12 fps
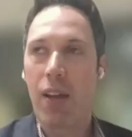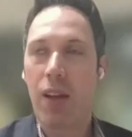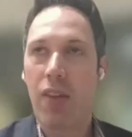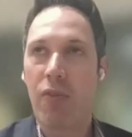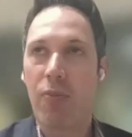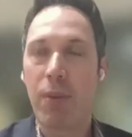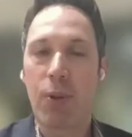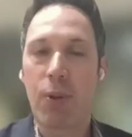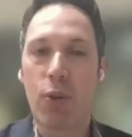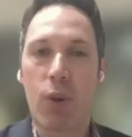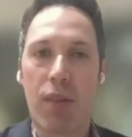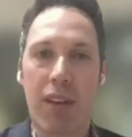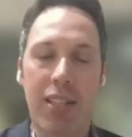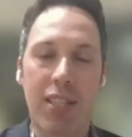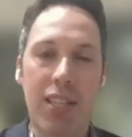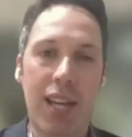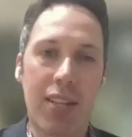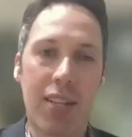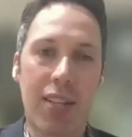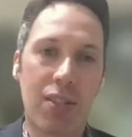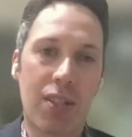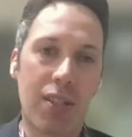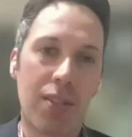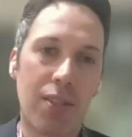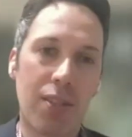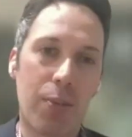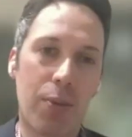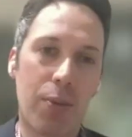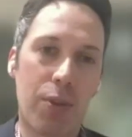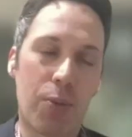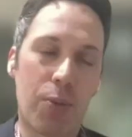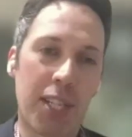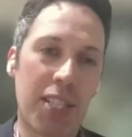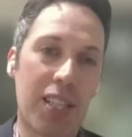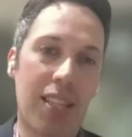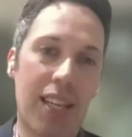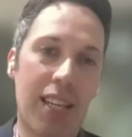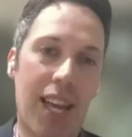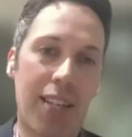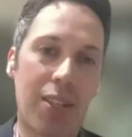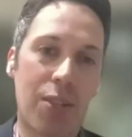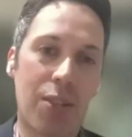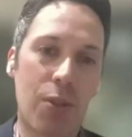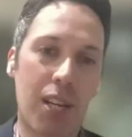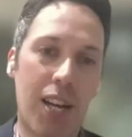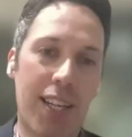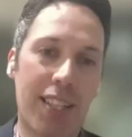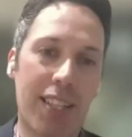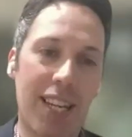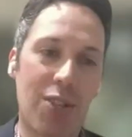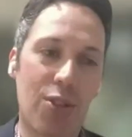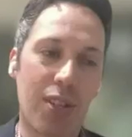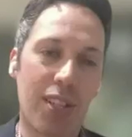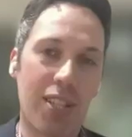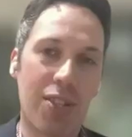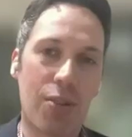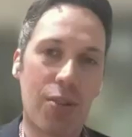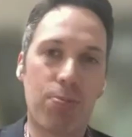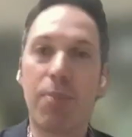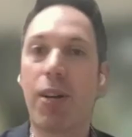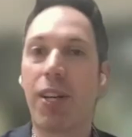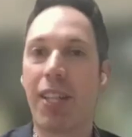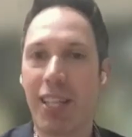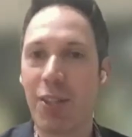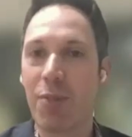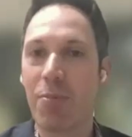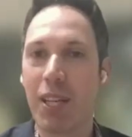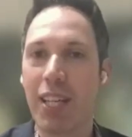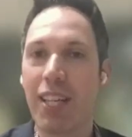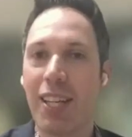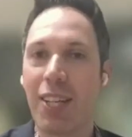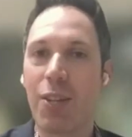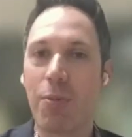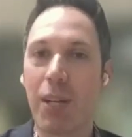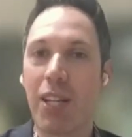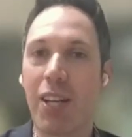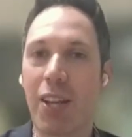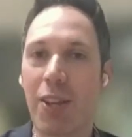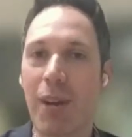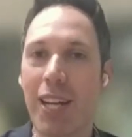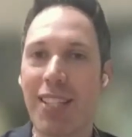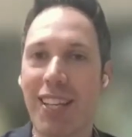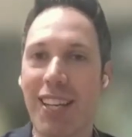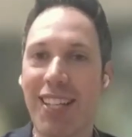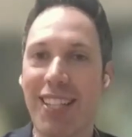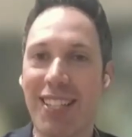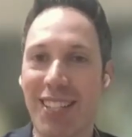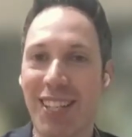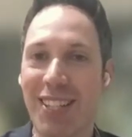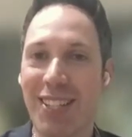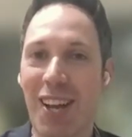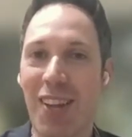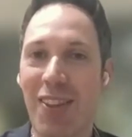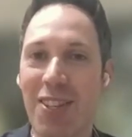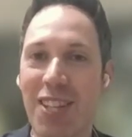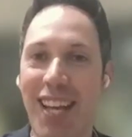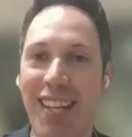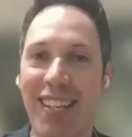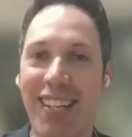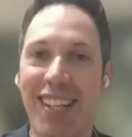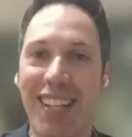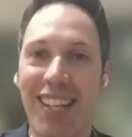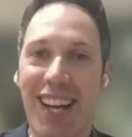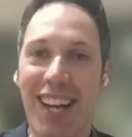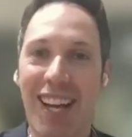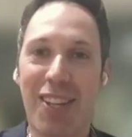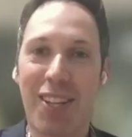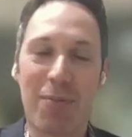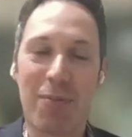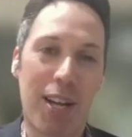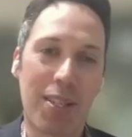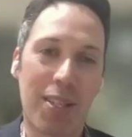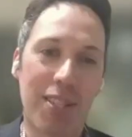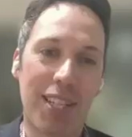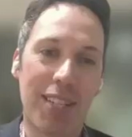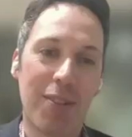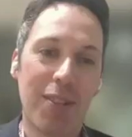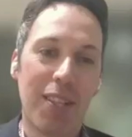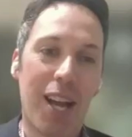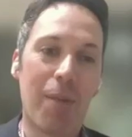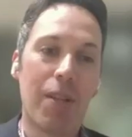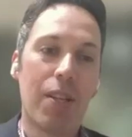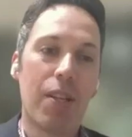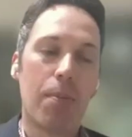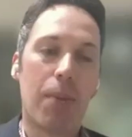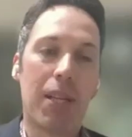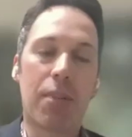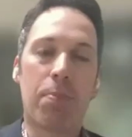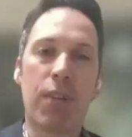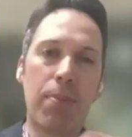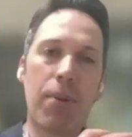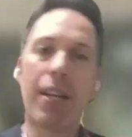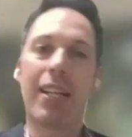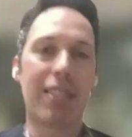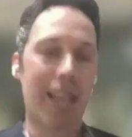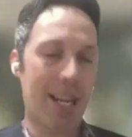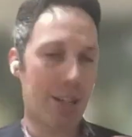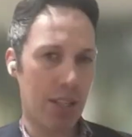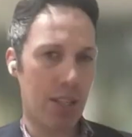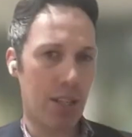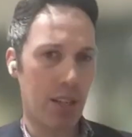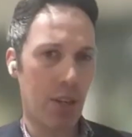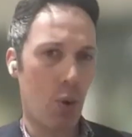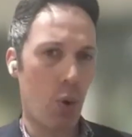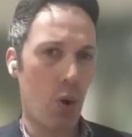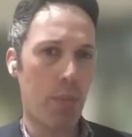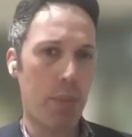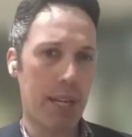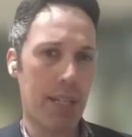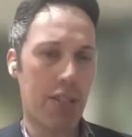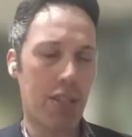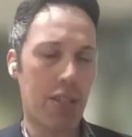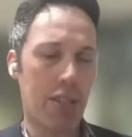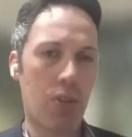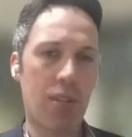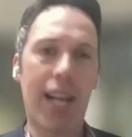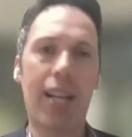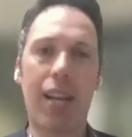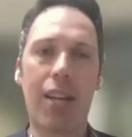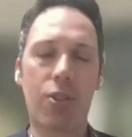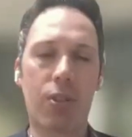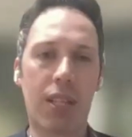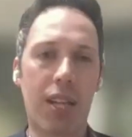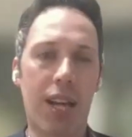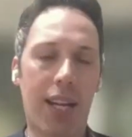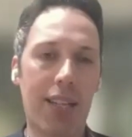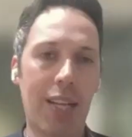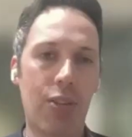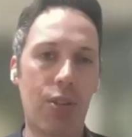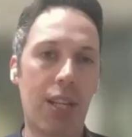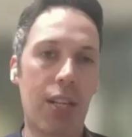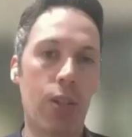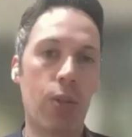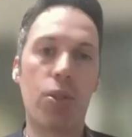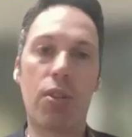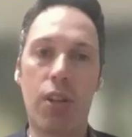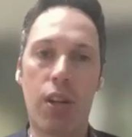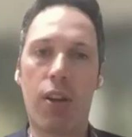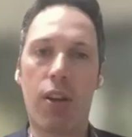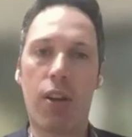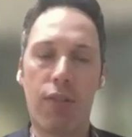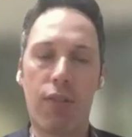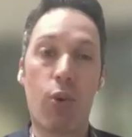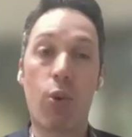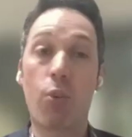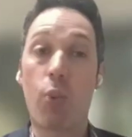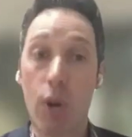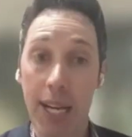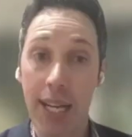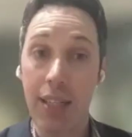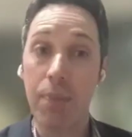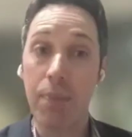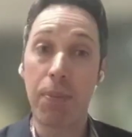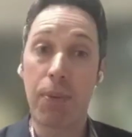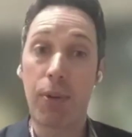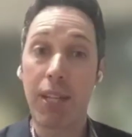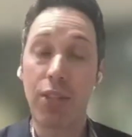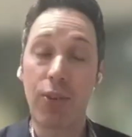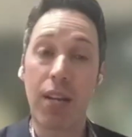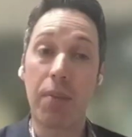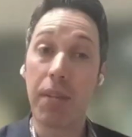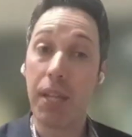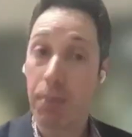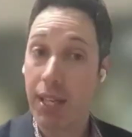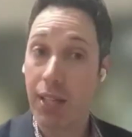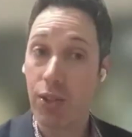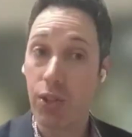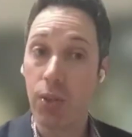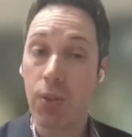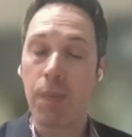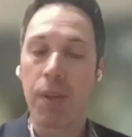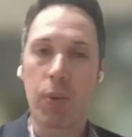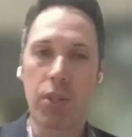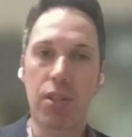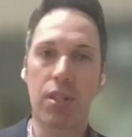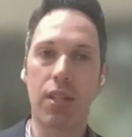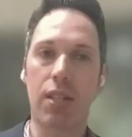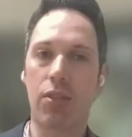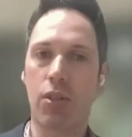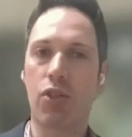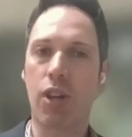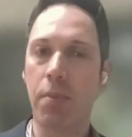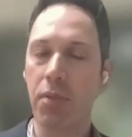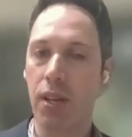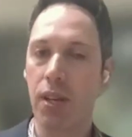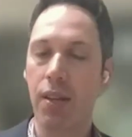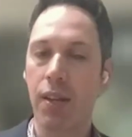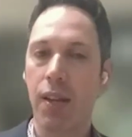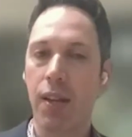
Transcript: if people who are vaccine hesitant to, to what extent they like the term inoculation and so pre-bunking could be could be another way to to, to understand uh, the, the, process here um, but the pre-bunk is actually the the core bit so so psychological inoculation includes a, a, forewarning that people might try to manipulate you which is to, to jumpstart